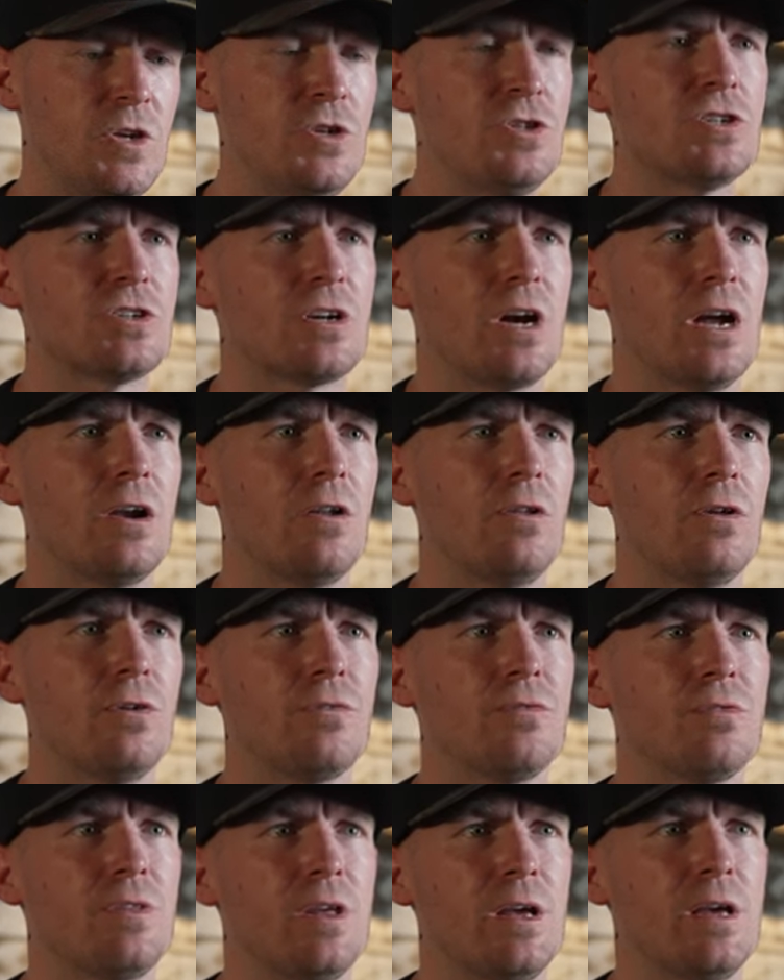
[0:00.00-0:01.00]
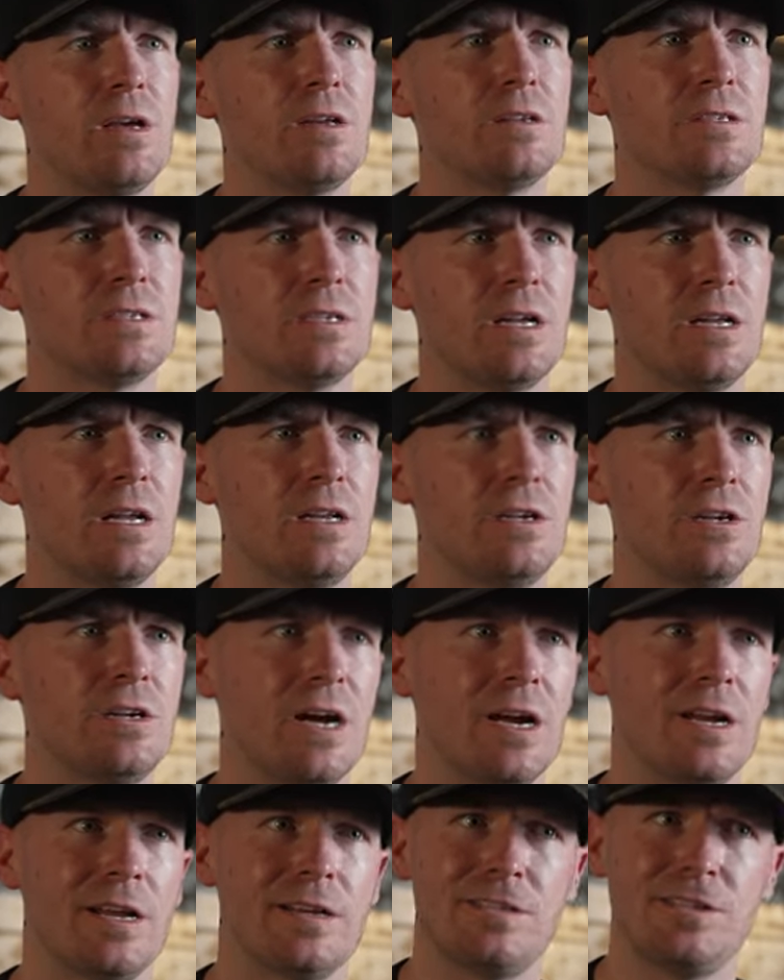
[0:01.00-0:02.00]
You just kind of learn things and then you
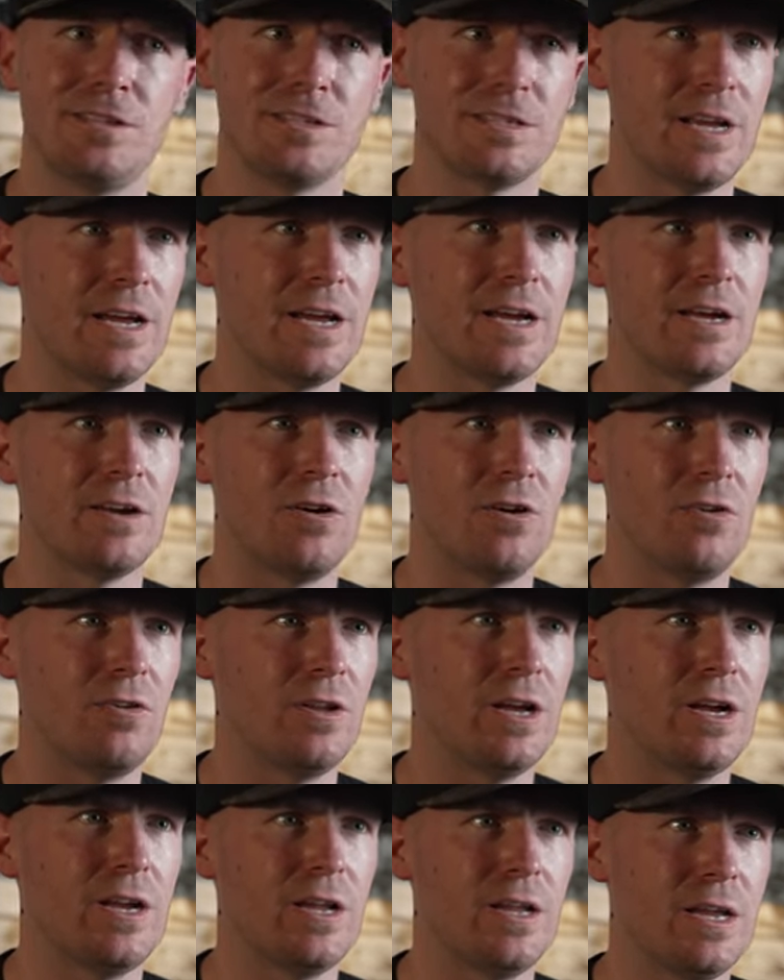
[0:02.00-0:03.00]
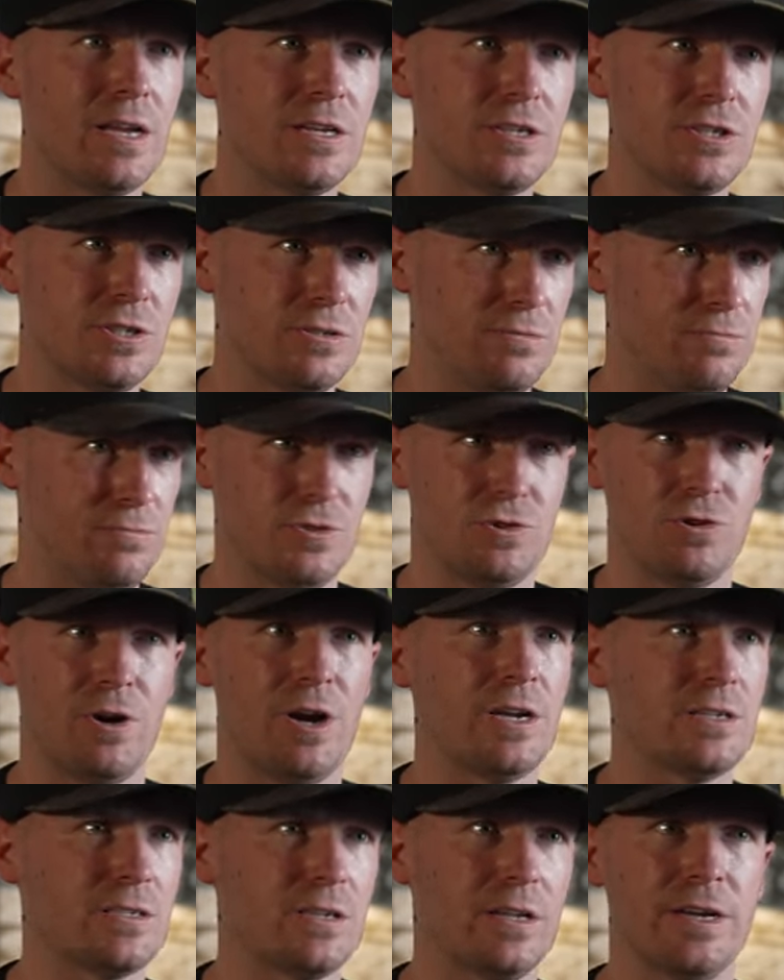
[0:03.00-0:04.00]
kind of just take it all in and it
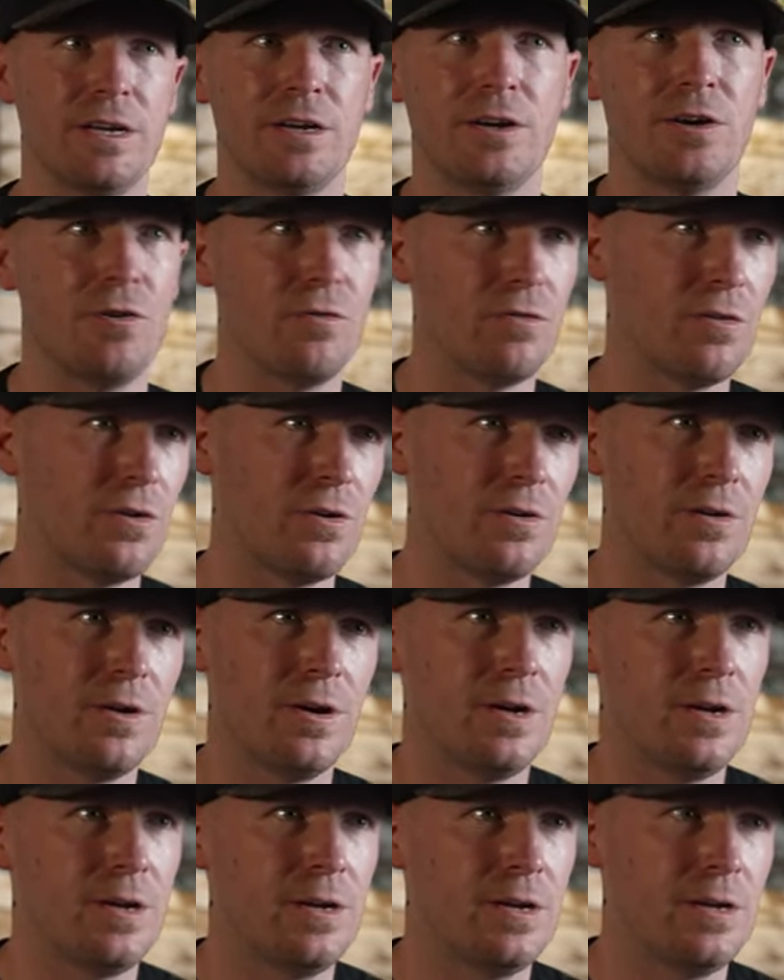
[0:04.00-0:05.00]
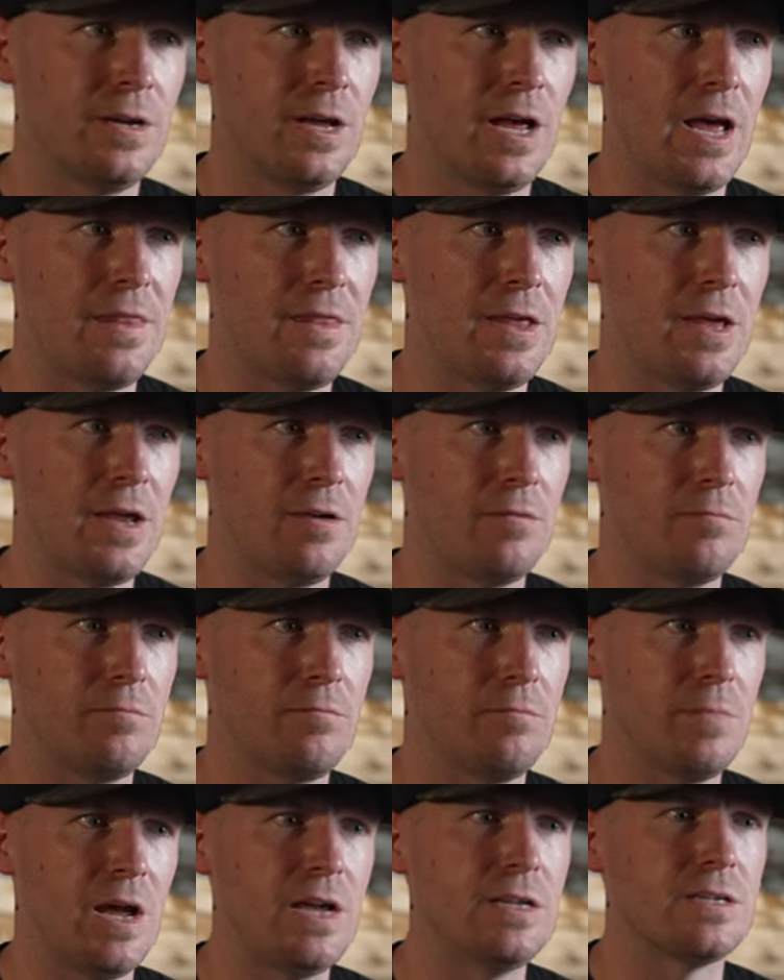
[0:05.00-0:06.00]
translated over. And
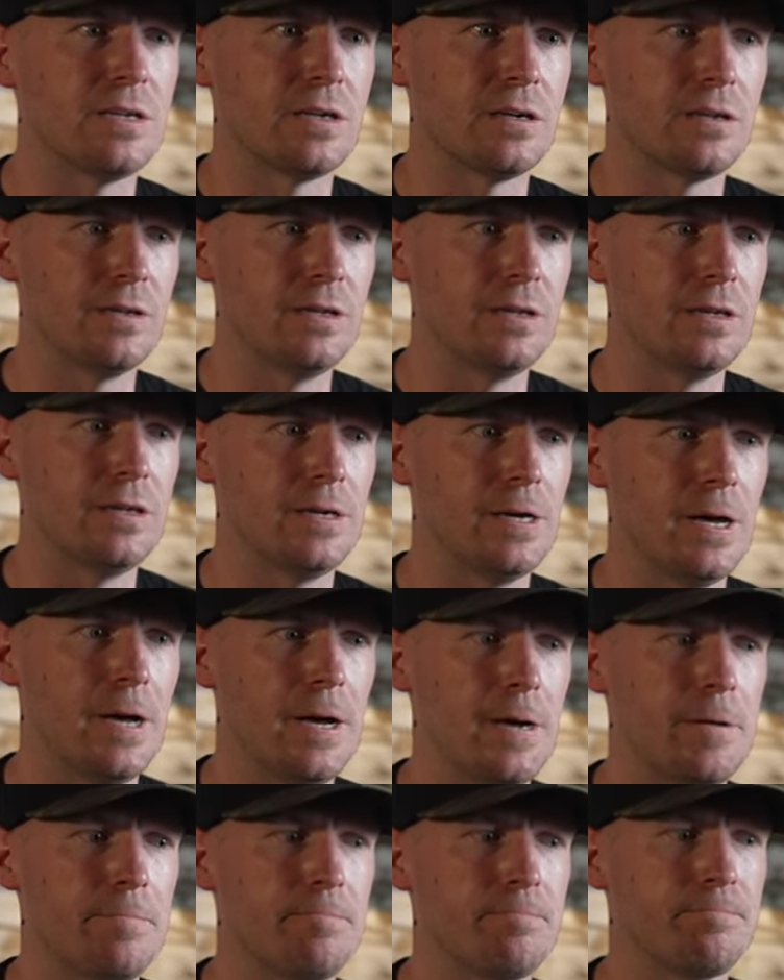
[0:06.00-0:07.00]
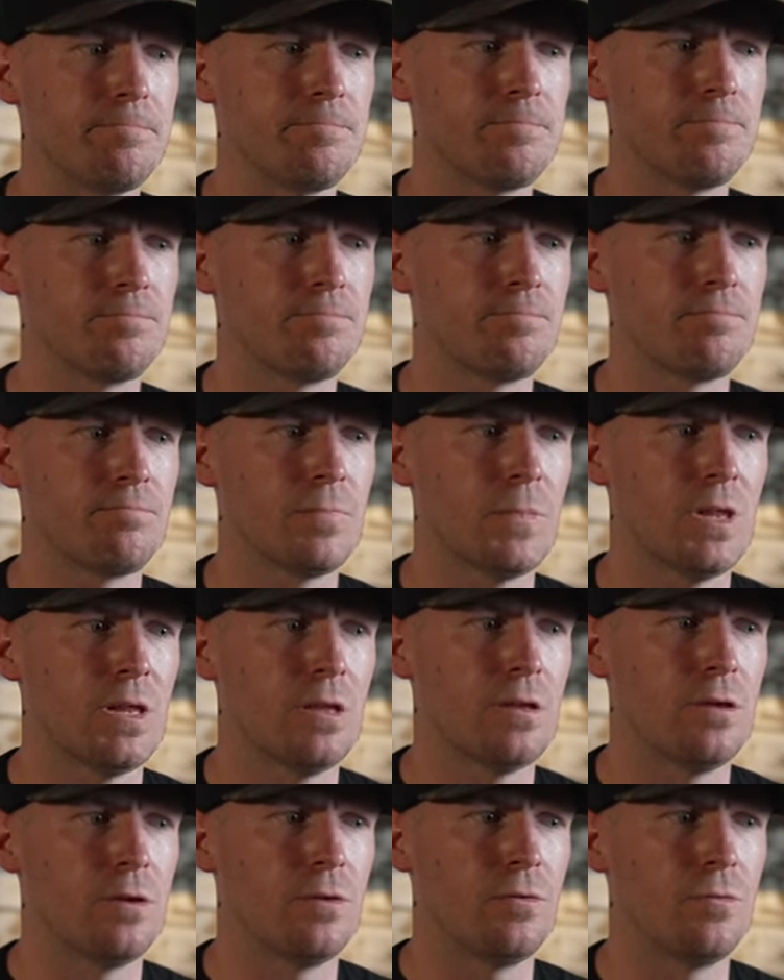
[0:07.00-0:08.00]
then basically, when
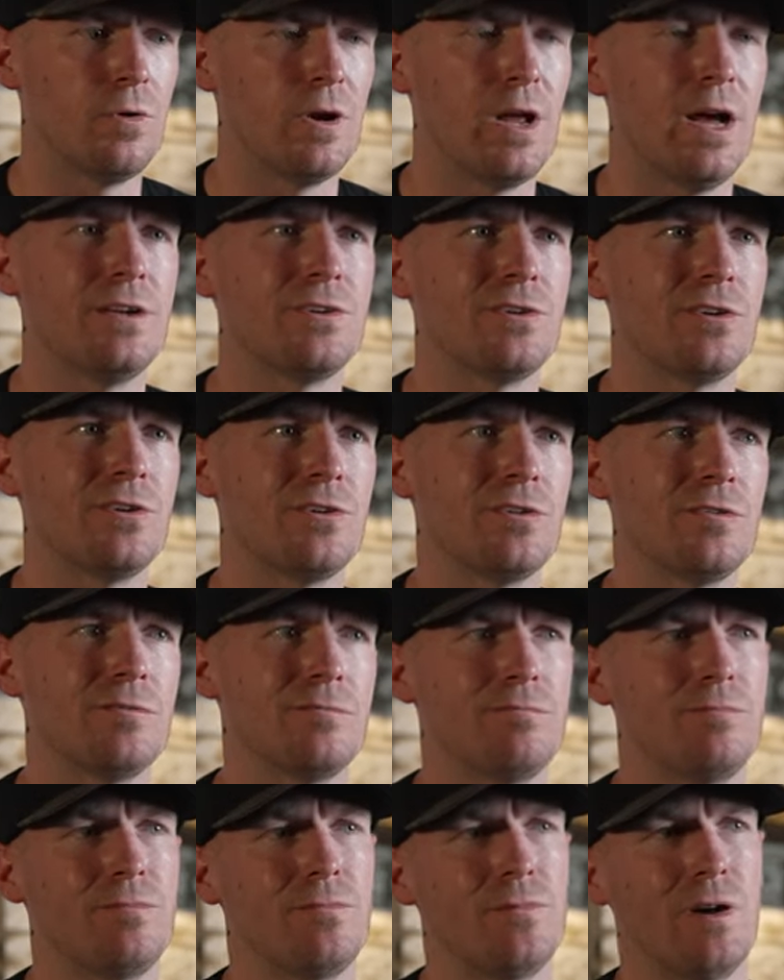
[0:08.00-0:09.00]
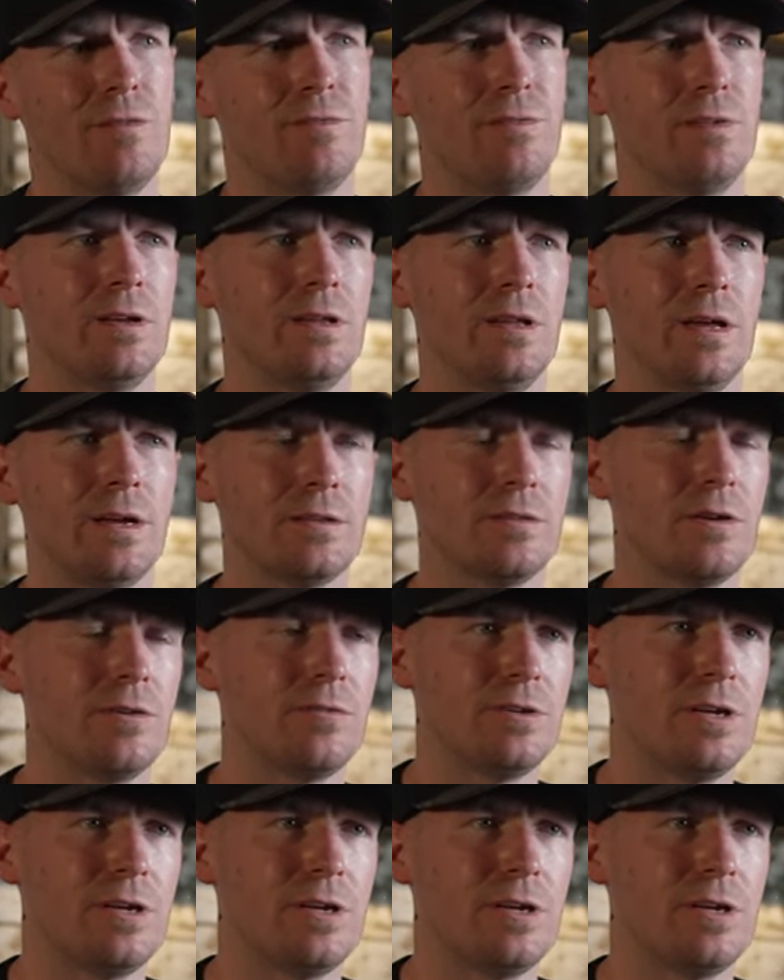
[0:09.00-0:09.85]
I turned roughly like